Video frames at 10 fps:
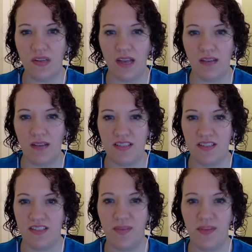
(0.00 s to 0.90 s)

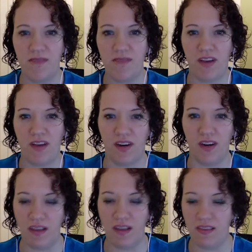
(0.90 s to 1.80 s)
to be
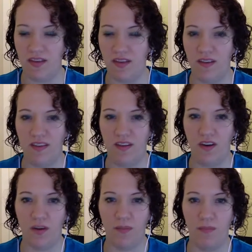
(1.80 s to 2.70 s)
fair, there
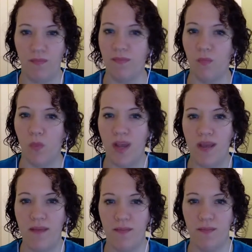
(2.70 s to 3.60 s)
are
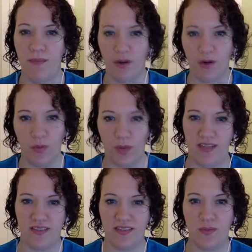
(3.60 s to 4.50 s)
way better
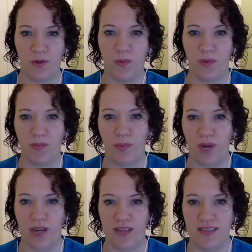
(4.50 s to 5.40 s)
ways to work with
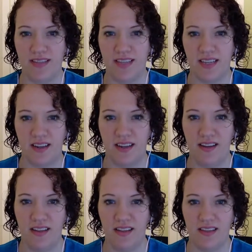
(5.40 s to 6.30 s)
brands
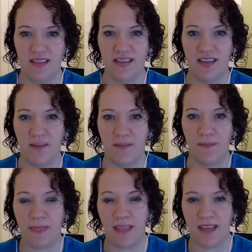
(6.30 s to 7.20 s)
than these
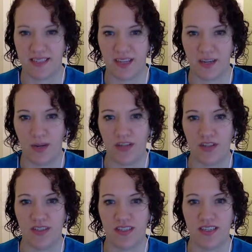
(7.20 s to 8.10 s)
SEO
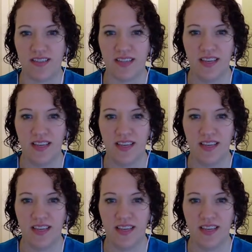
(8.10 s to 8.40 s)
agencies.